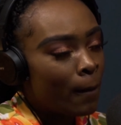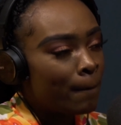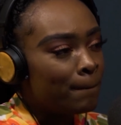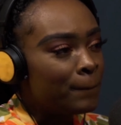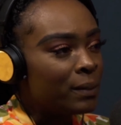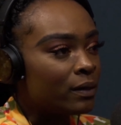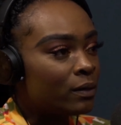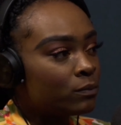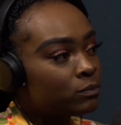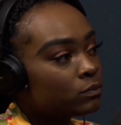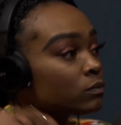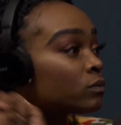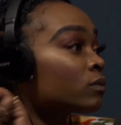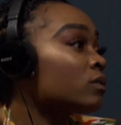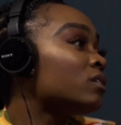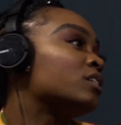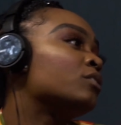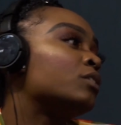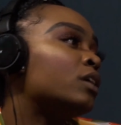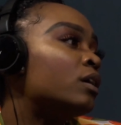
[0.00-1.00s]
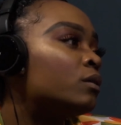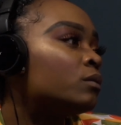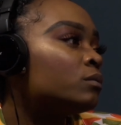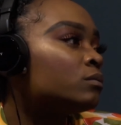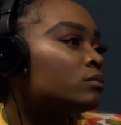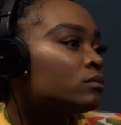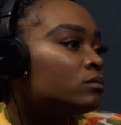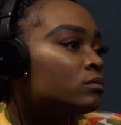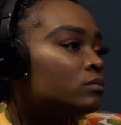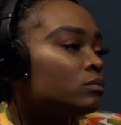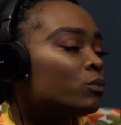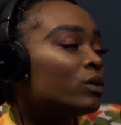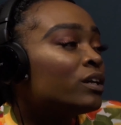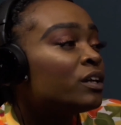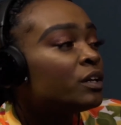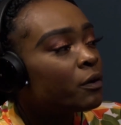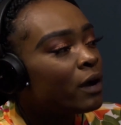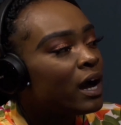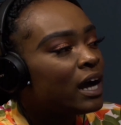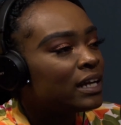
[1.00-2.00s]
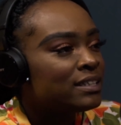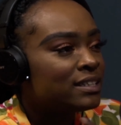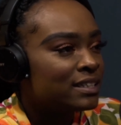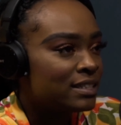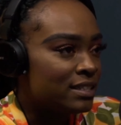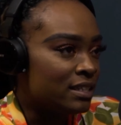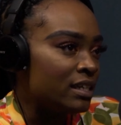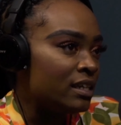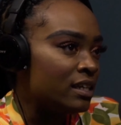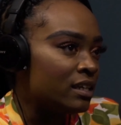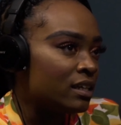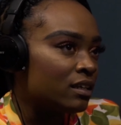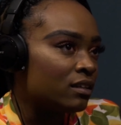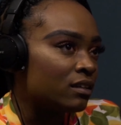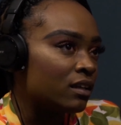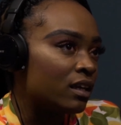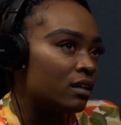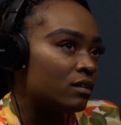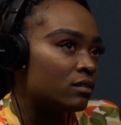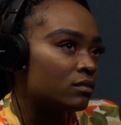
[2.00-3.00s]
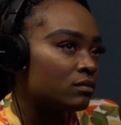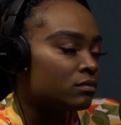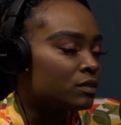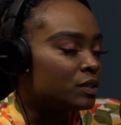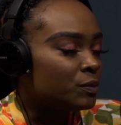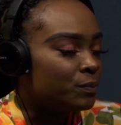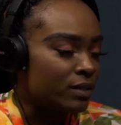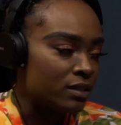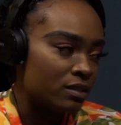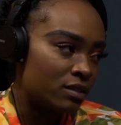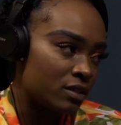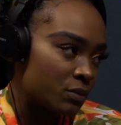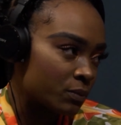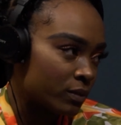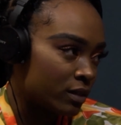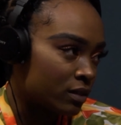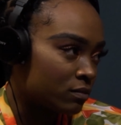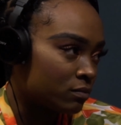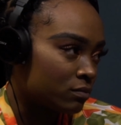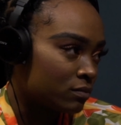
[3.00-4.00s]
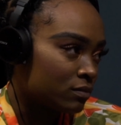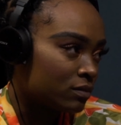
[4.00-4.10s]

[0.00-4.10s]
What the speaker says: but, want to know how to succeed in, like, the business world.